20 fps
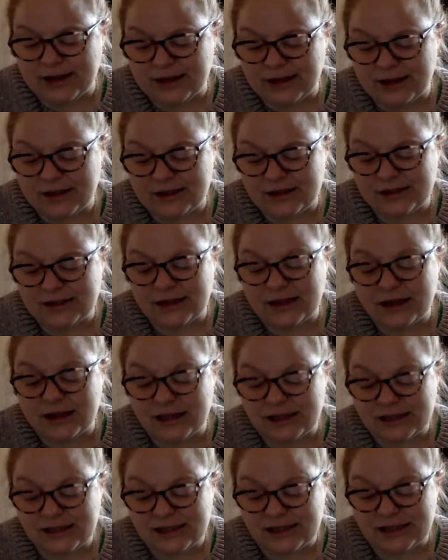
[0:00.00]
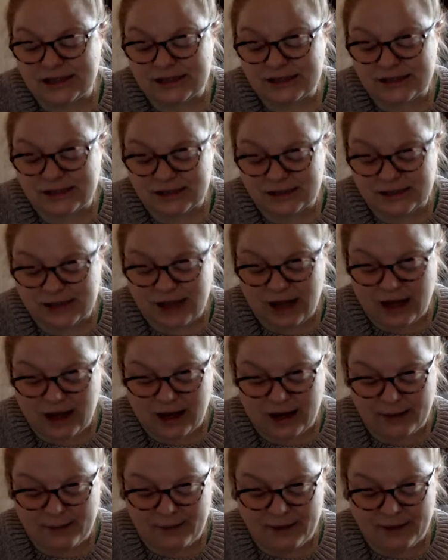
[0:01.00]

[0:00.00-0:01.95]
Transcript: this is the time.